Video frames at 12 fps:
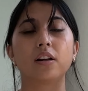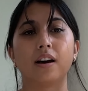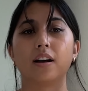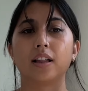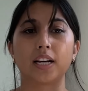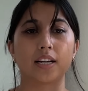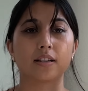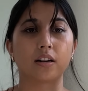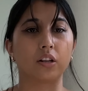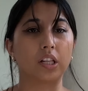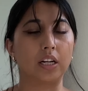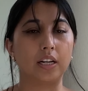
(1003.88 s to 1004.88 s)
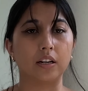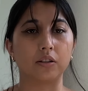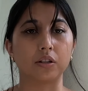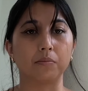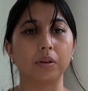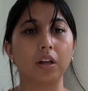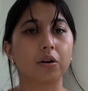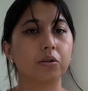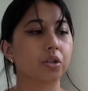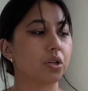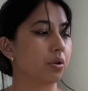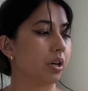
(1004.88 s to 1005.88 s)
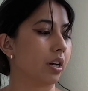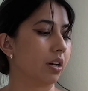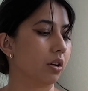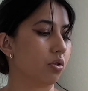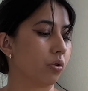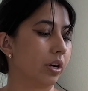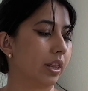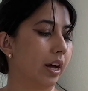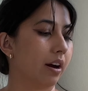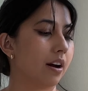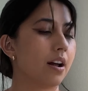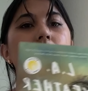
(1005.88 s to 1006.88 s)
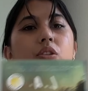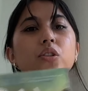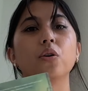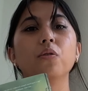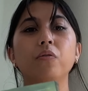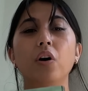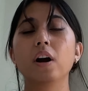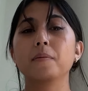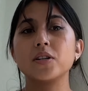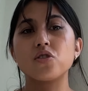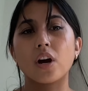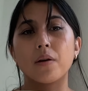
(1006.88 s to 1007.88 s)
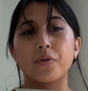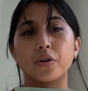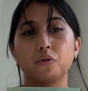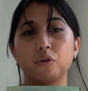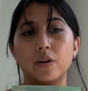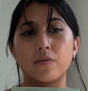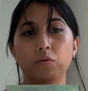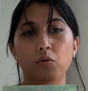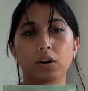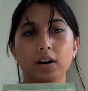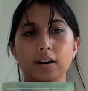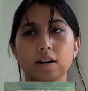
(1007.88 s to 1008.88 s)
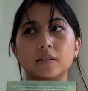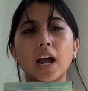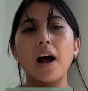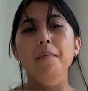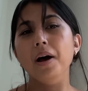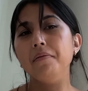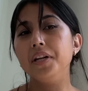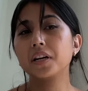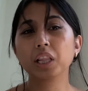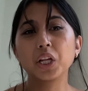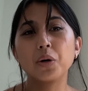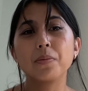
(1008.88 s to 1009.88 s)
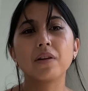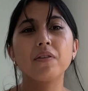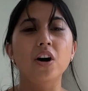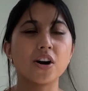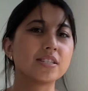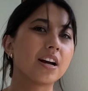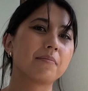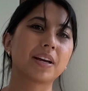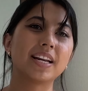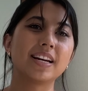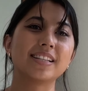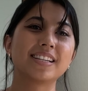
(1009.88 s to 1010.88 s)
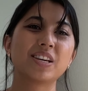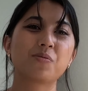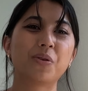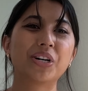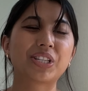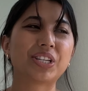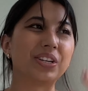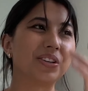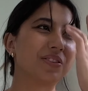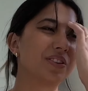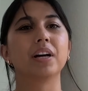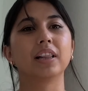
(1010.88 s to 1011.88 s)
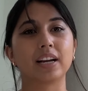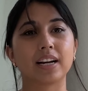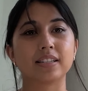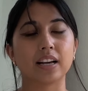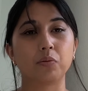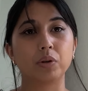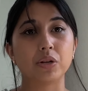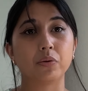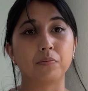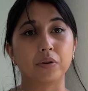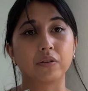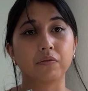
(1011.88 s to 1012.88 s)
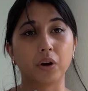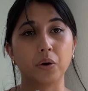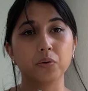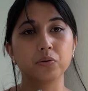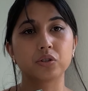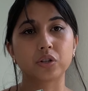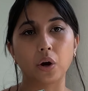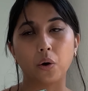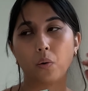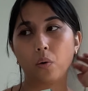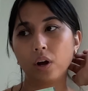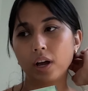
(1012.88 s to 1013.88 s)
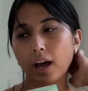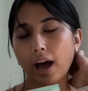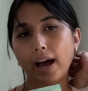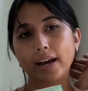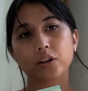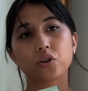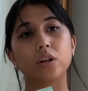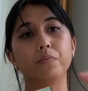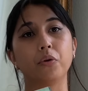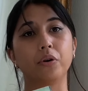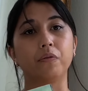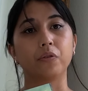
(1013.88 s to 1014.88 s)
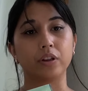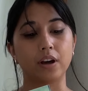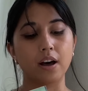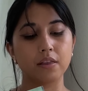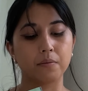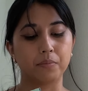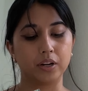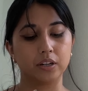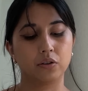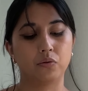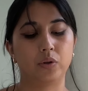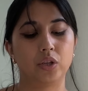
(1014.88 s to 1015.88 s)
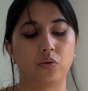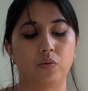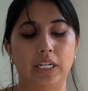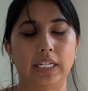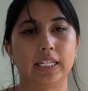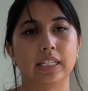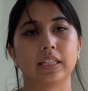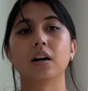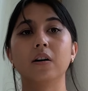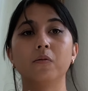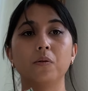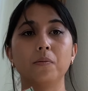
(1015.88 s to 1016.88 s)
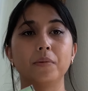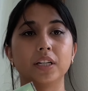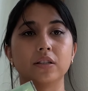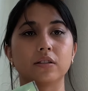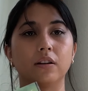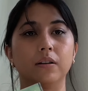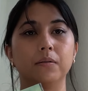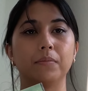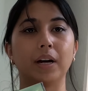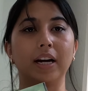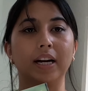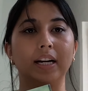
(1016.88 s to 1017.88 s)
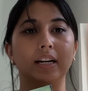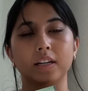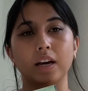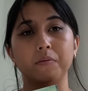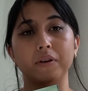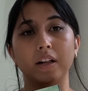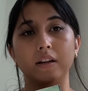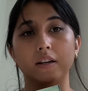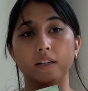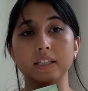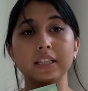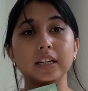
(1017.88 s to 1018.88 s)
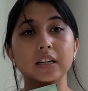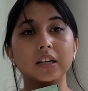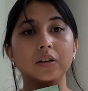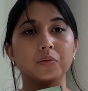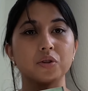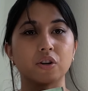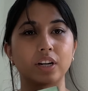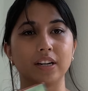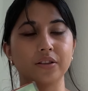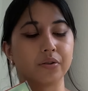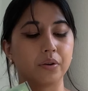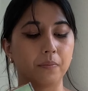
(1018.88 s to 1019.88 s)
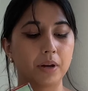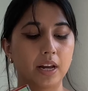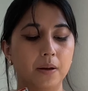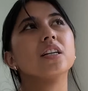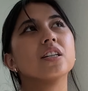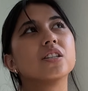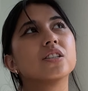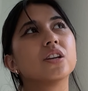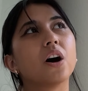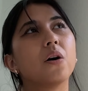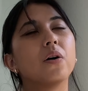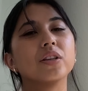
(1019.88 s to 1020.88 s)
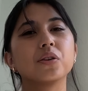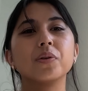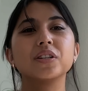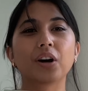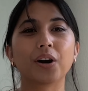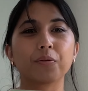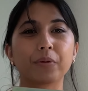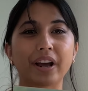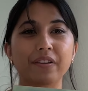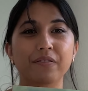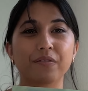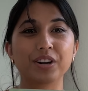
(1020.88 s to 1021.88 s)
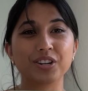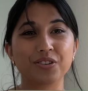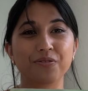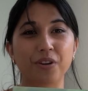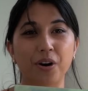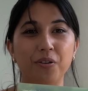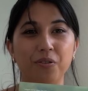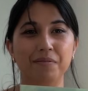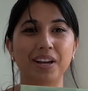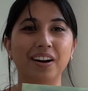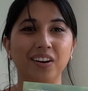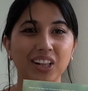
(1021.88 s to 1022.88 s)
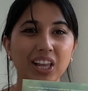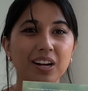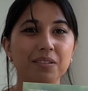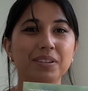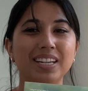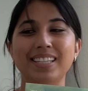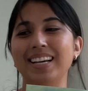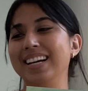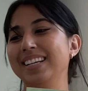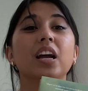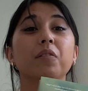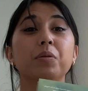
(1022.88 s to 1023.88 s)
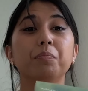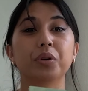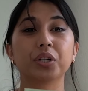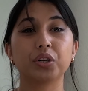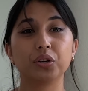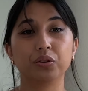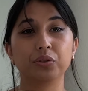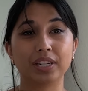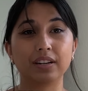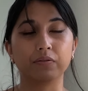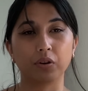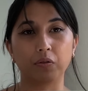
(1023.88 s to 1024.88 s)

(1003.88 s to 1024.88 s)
like I said, all the details are below, so you can join there. So far, I'm on chapter 3 or 4. I'm having a little bit of a hard time getting into this book too. Like I said, we do a book vote. So I actually voted for the other book, which was Of Woman in Salt by Gabriela Garcia, which I'll get into in a minute. So it's always hard when you vote in our club, because like if the book you didn't vote